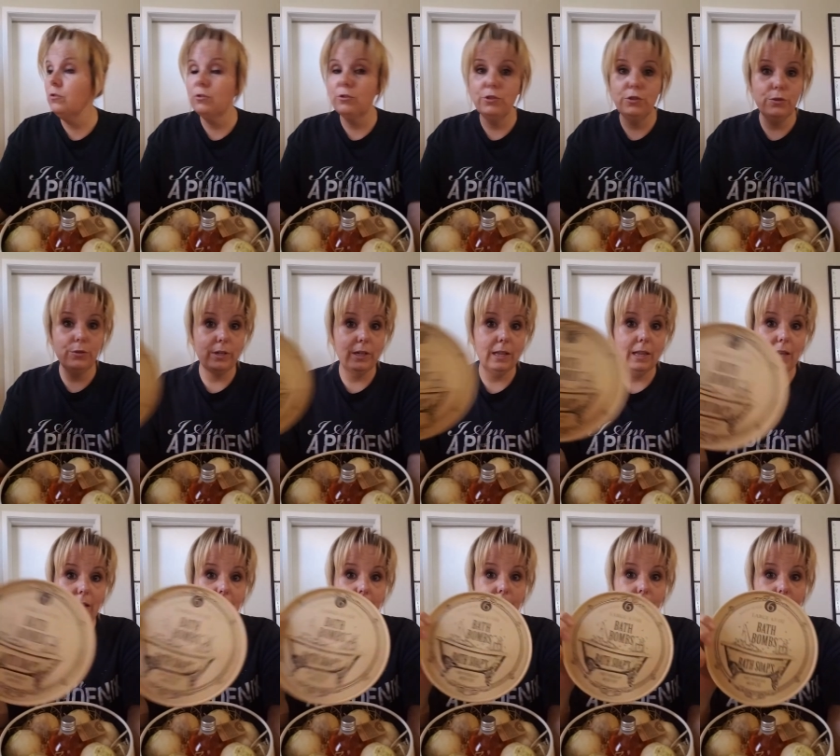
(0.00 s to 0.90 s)
Tortuga
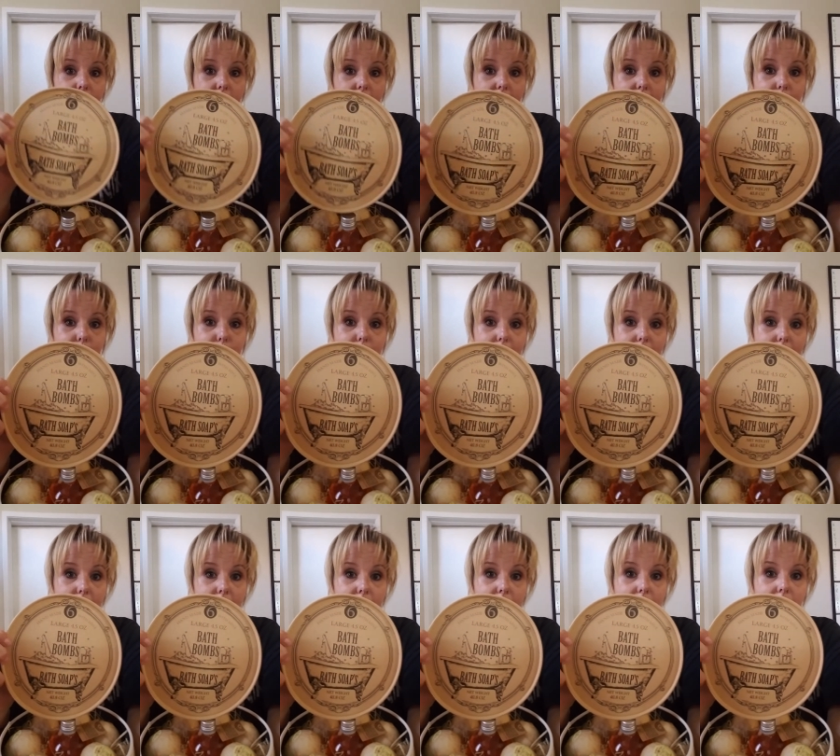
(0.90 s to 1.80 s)
Life
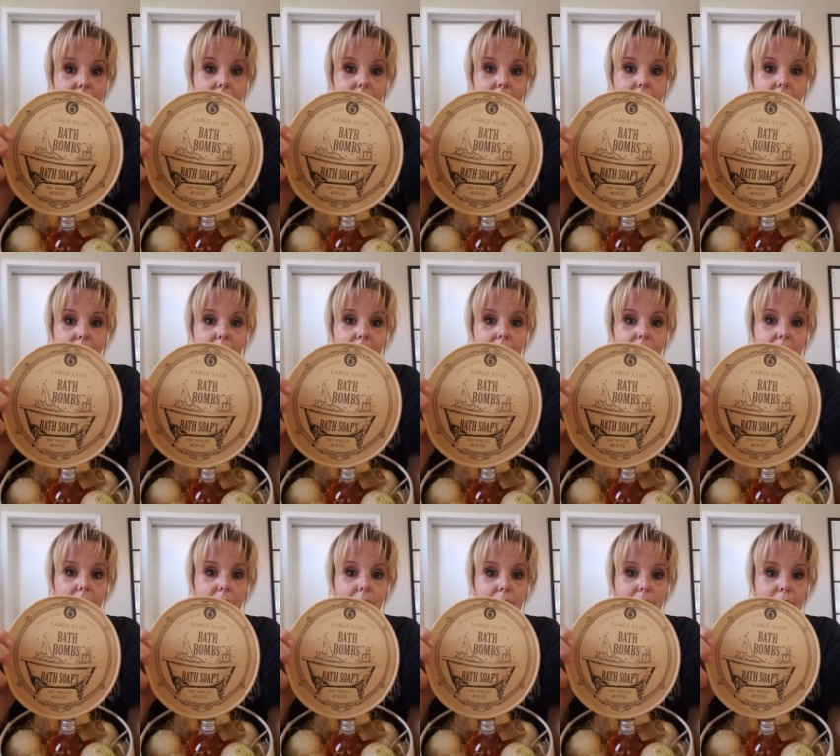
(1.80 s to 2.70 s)
Handmade
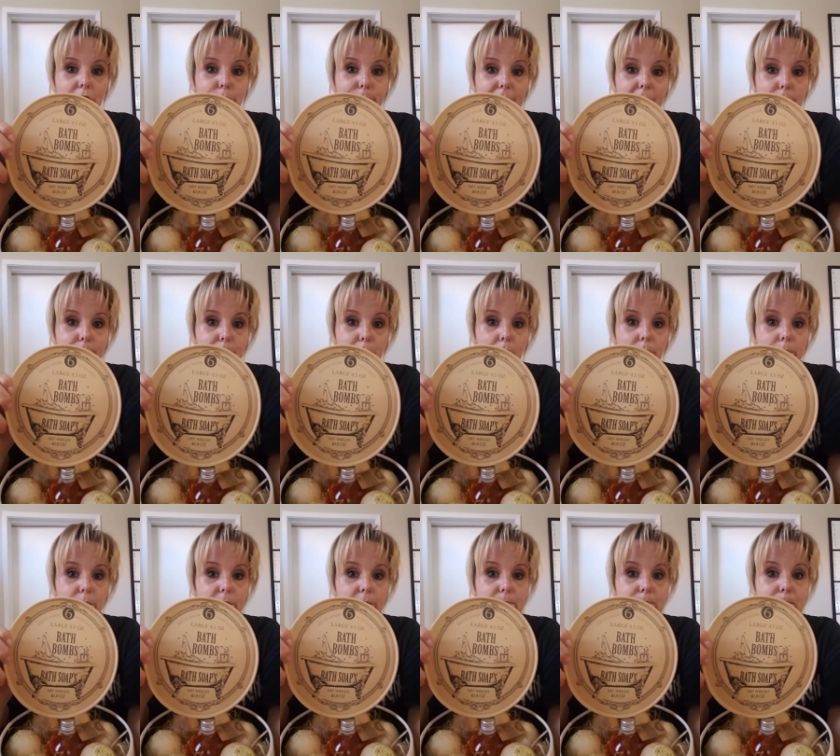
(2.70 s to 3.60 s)
Large Bath
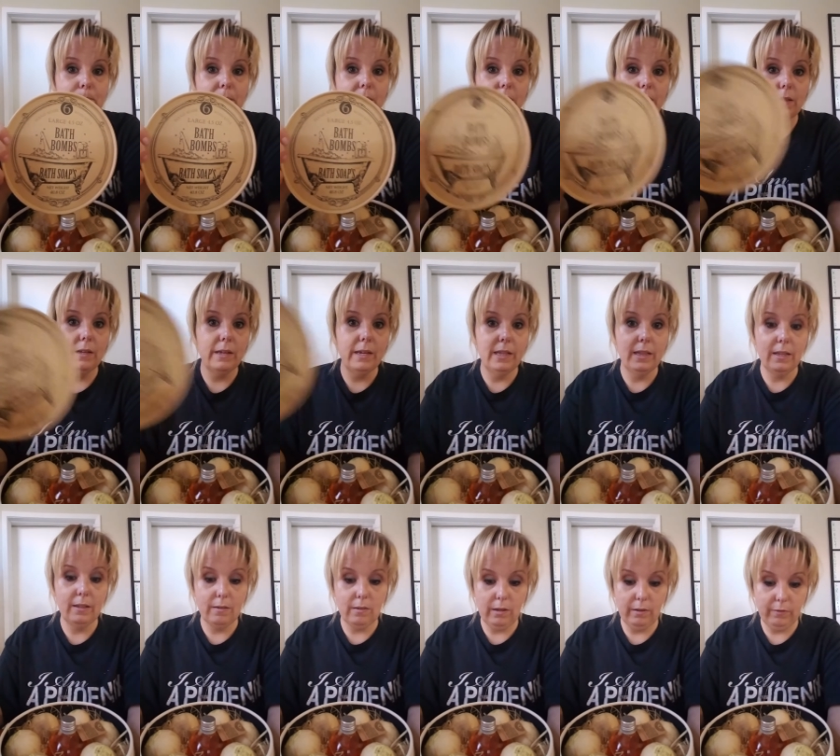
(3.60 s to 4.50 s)
Bombs
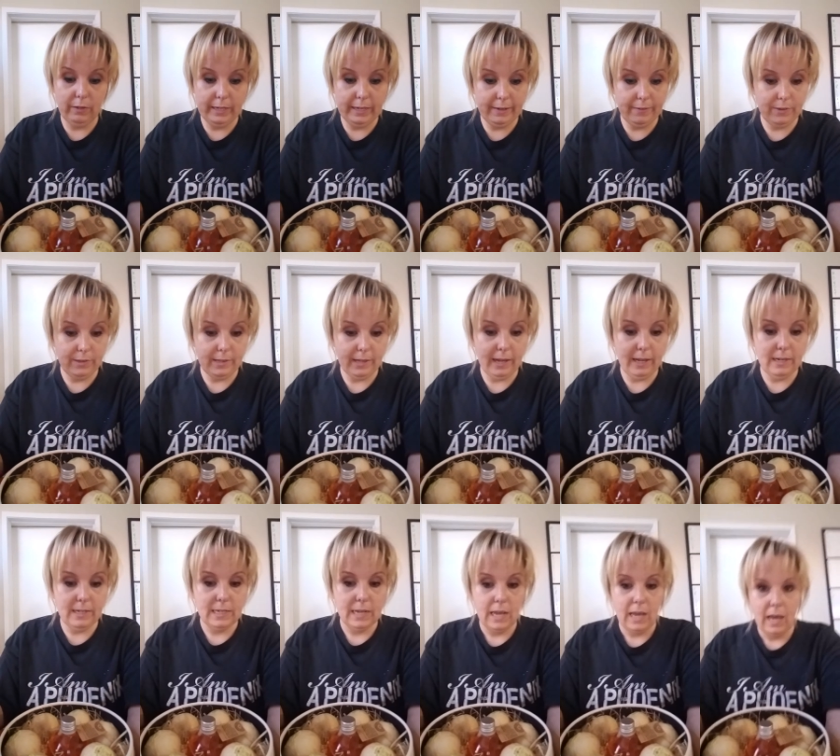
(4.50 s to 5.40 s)
in this lovely gift
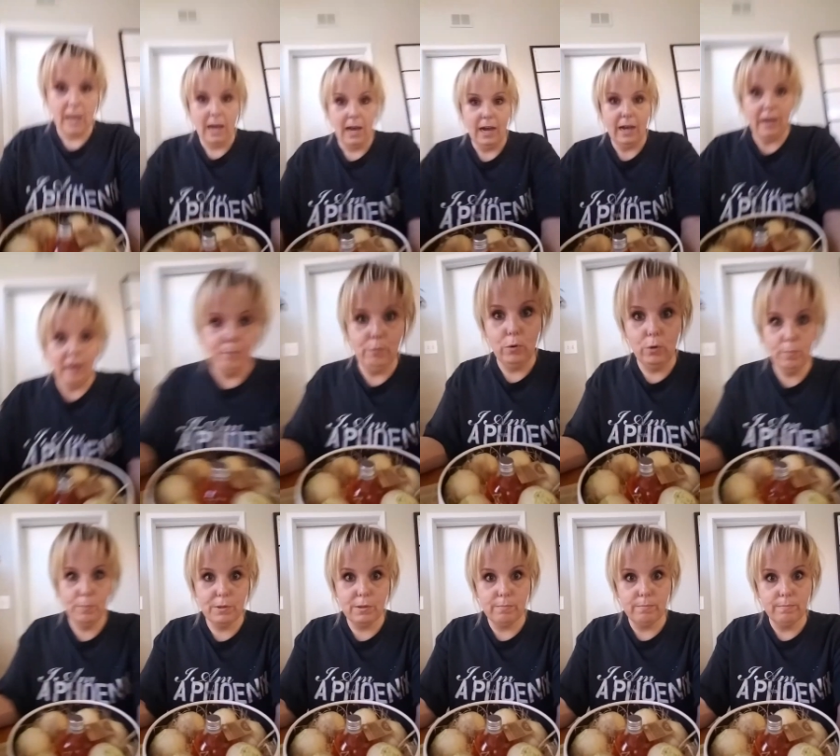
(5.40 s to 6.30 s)
set. Um,
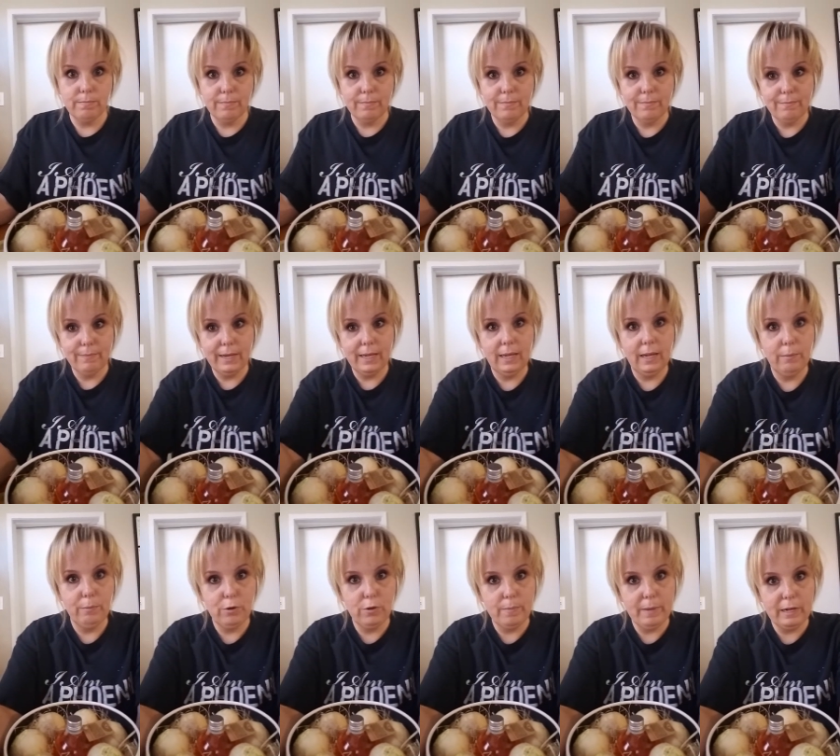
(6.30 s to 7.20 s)
oops, my
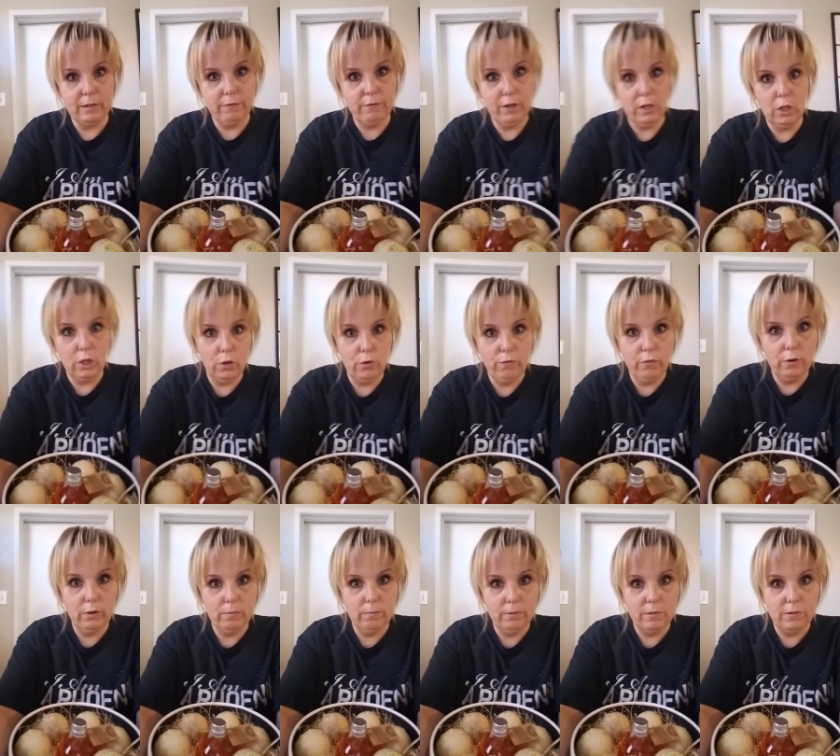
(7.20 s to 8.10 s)
camera's about to fall
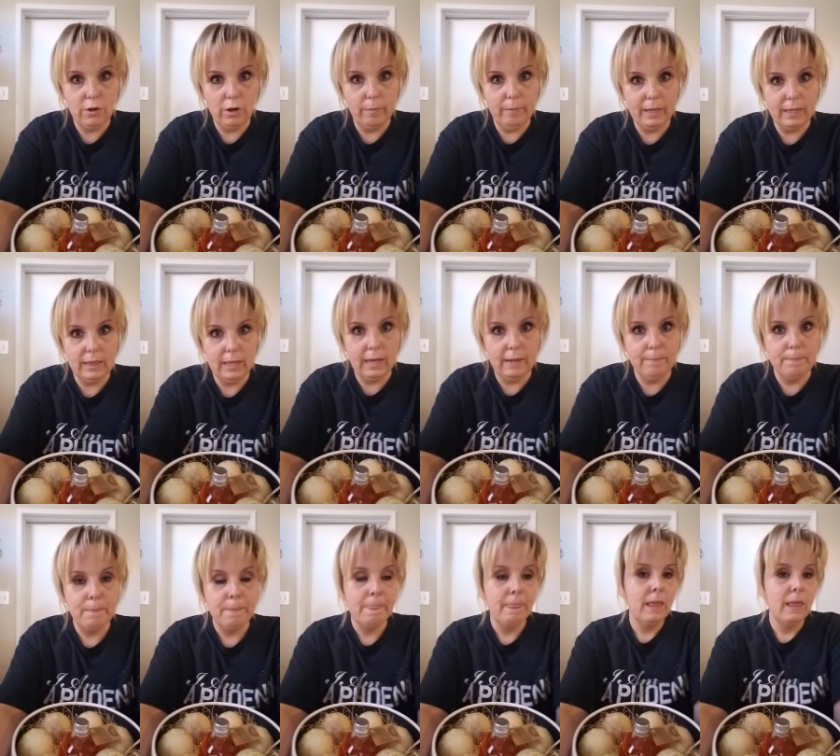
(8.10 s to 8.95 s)
over. Sorry about that.